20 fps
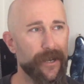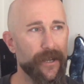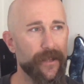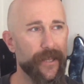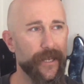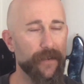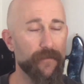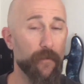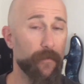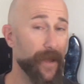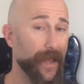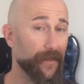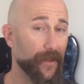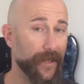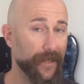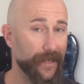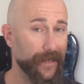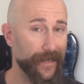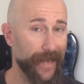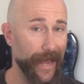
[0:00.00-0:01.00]
Think of a band like
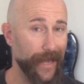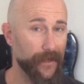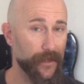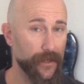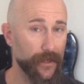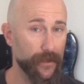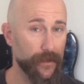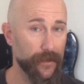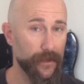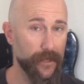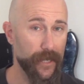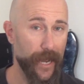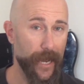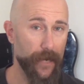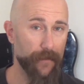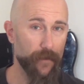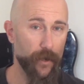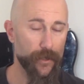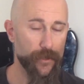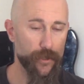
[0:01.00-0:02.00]
the Datsuns out
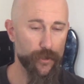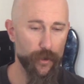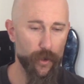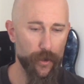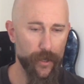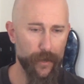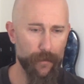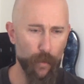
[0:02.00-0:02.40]
of Australia,